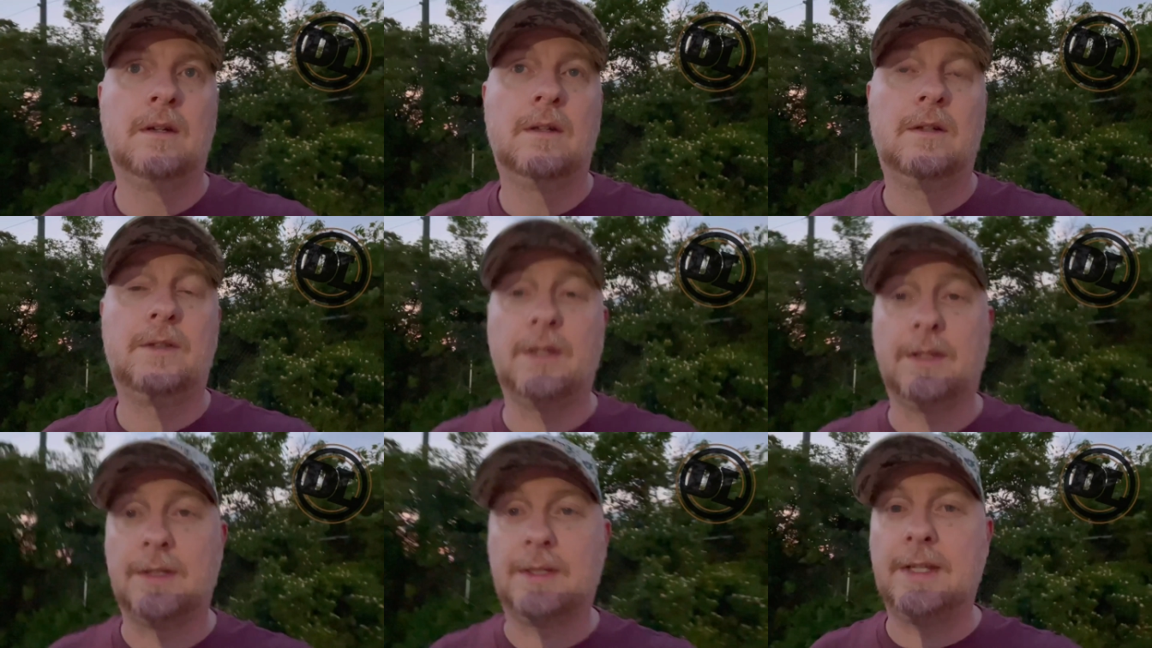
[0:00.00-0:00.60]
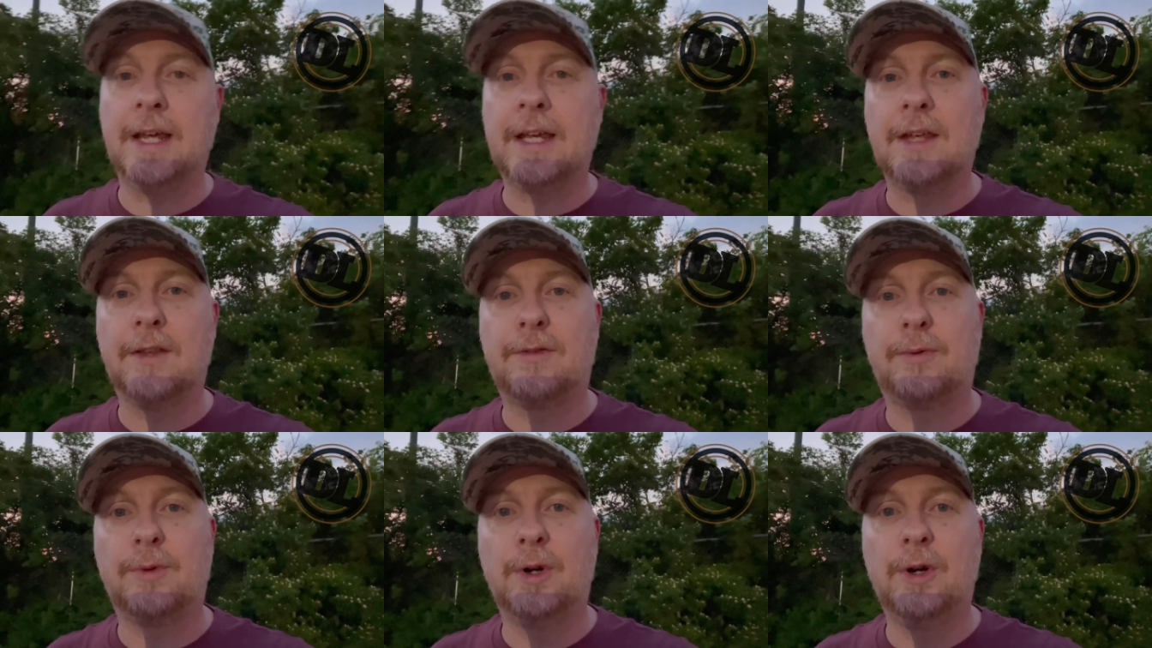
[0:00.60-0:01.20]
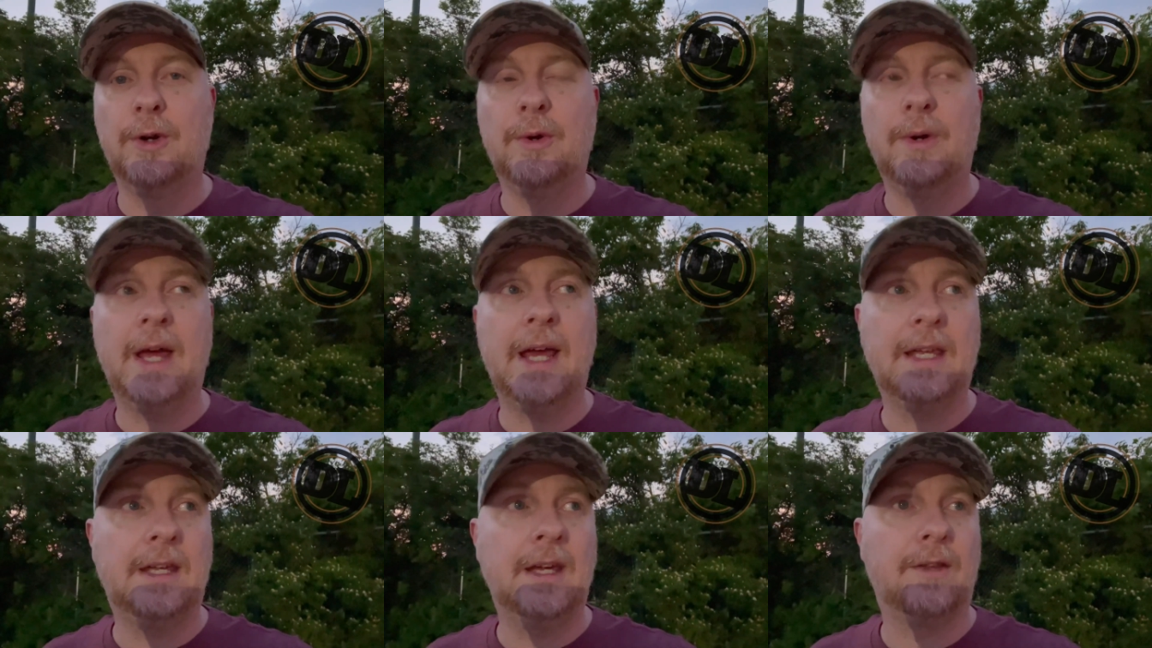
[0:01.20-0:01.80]
to stick it through
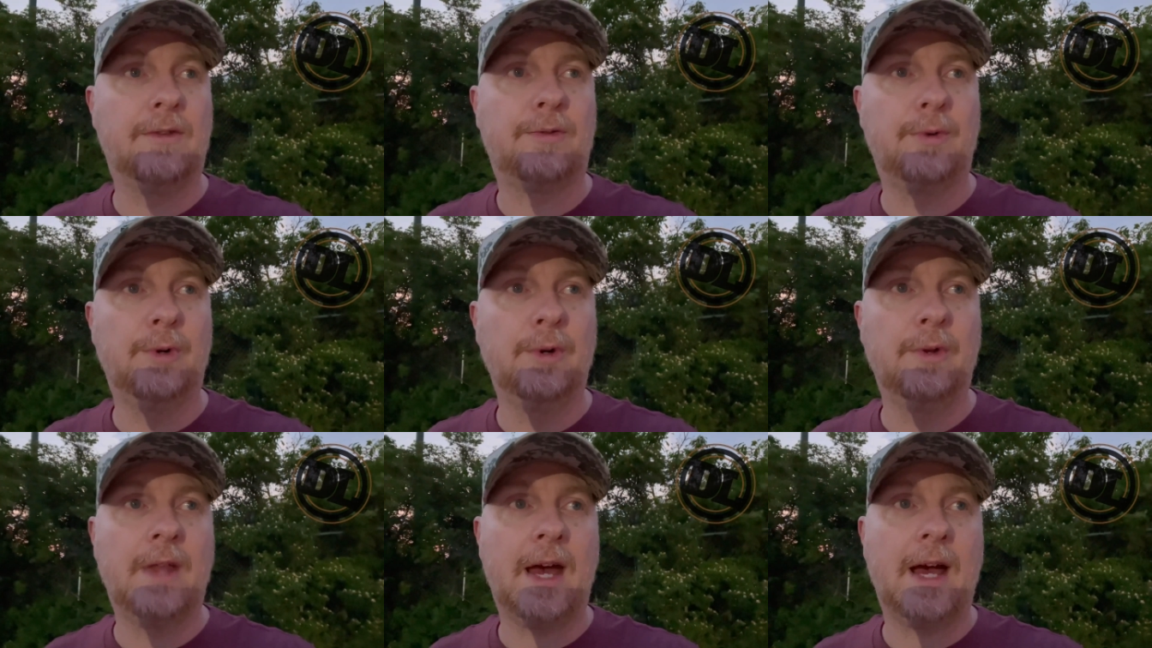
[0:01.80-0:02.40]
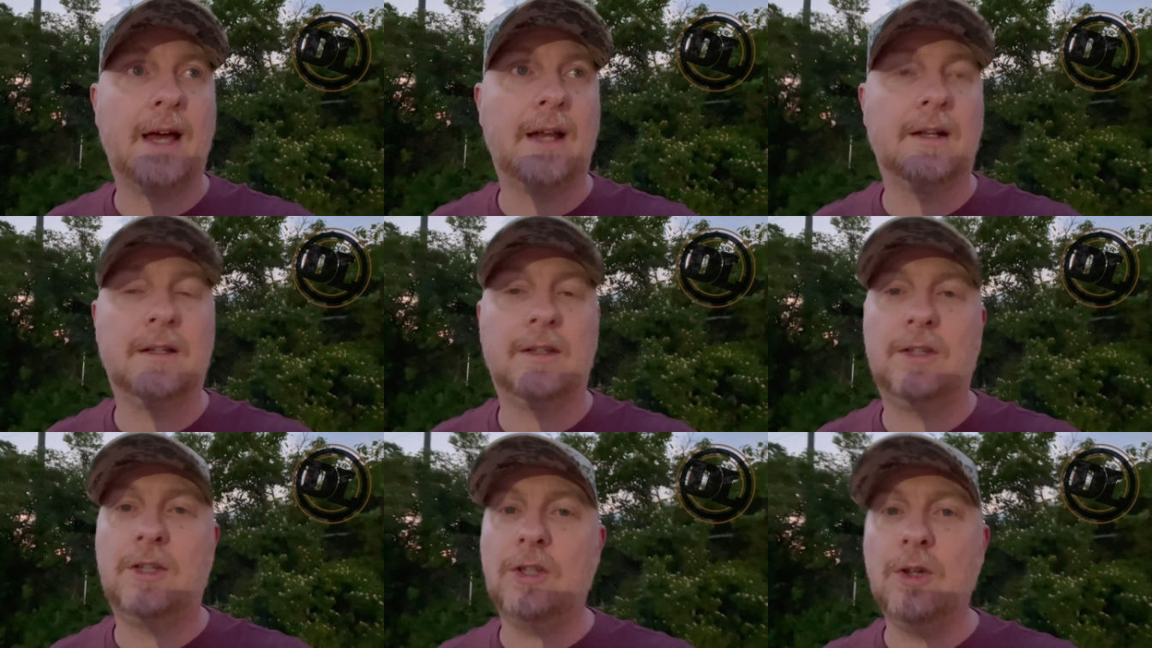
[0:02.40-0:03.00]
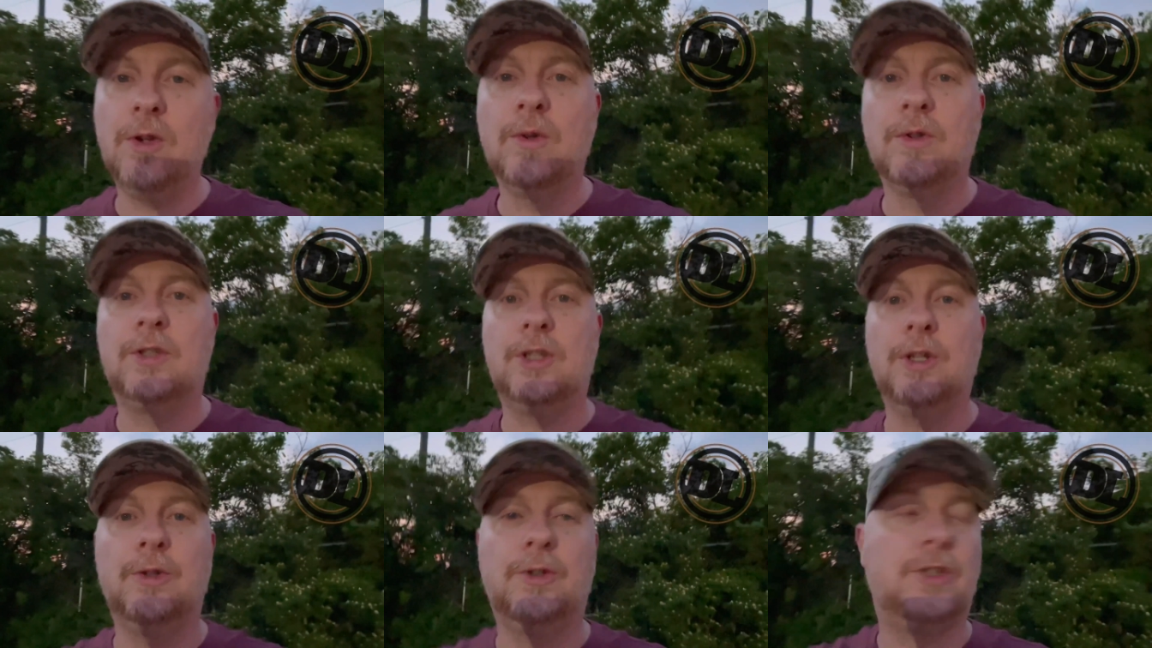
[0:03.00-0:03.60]
and get through that huge,
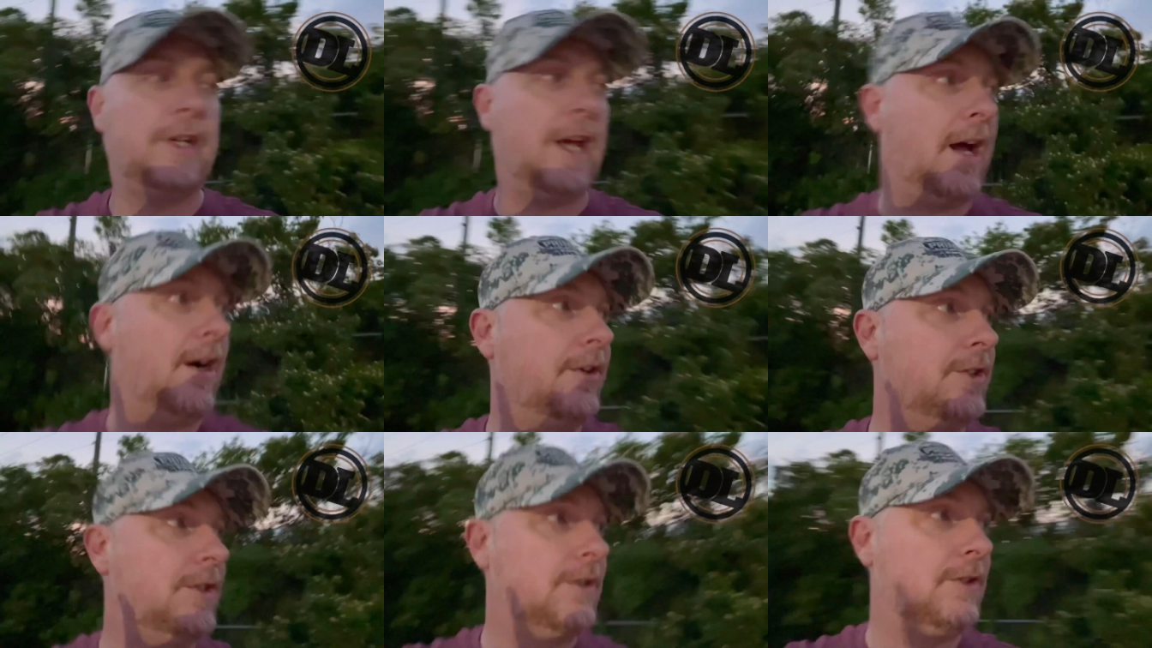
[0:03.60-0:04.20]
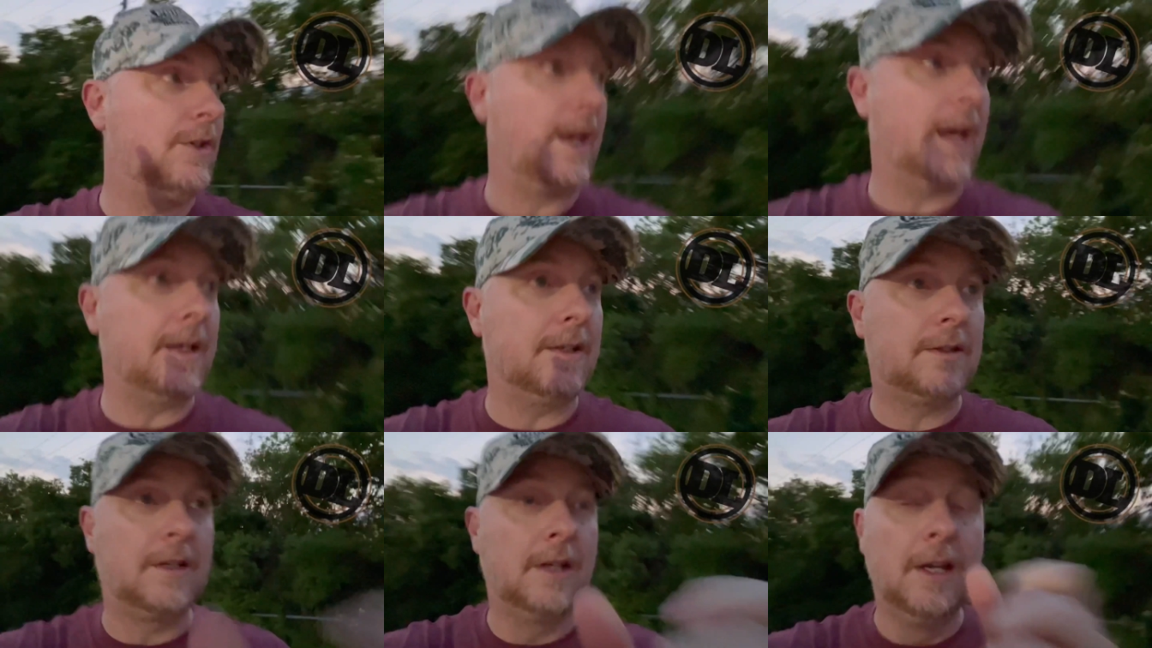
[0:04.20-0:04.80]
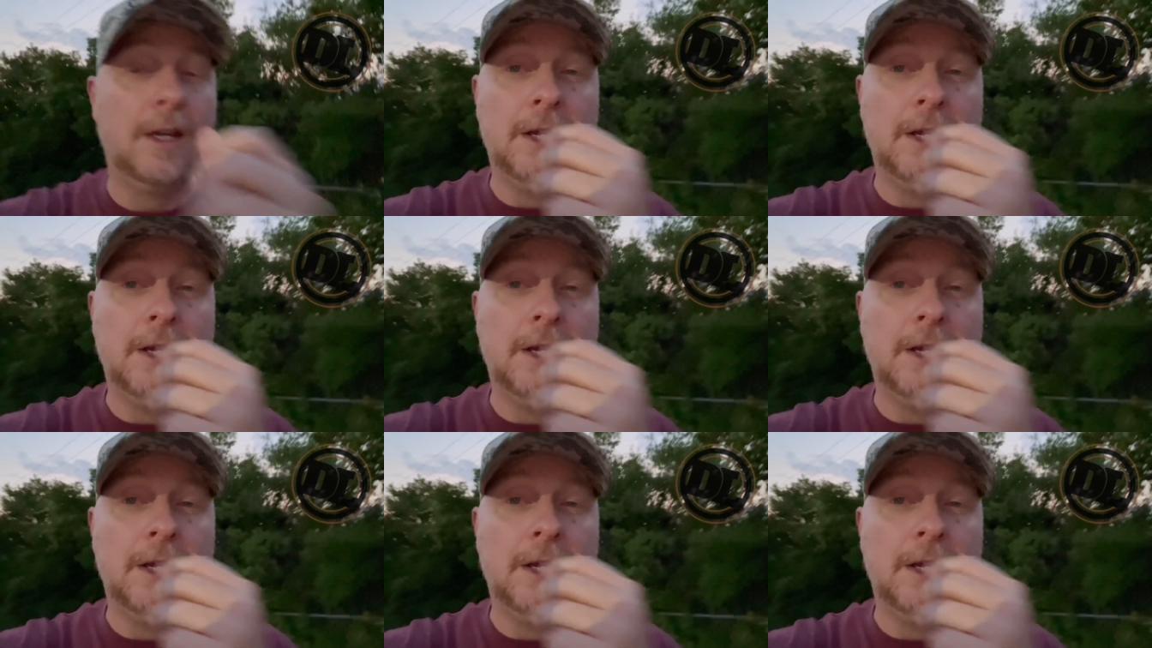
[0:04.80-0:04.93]
huge challenges, you guys.